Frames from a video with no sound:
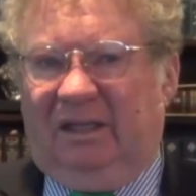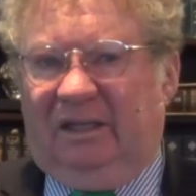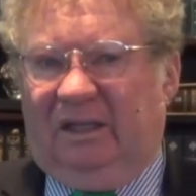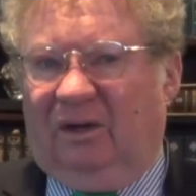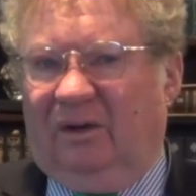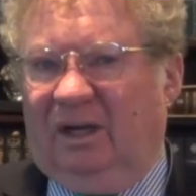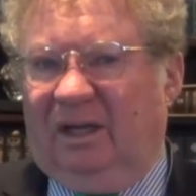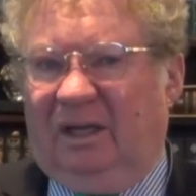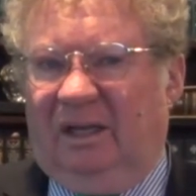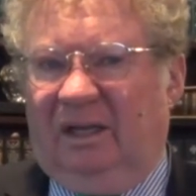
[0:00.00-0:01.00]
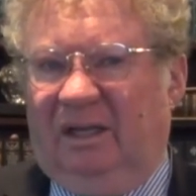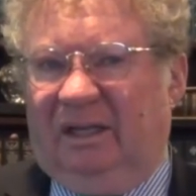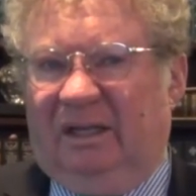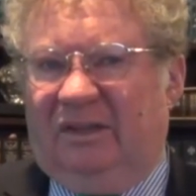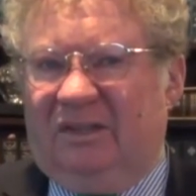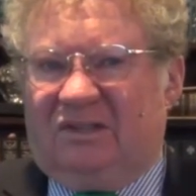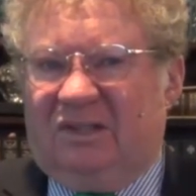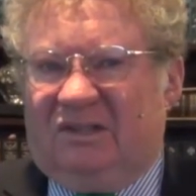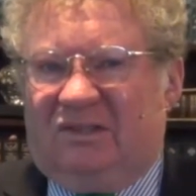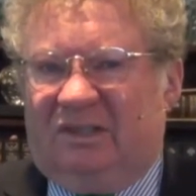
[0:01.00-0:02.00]
You know, this
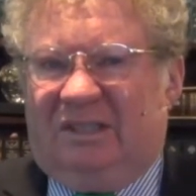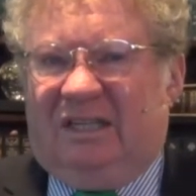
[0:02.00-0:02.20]
is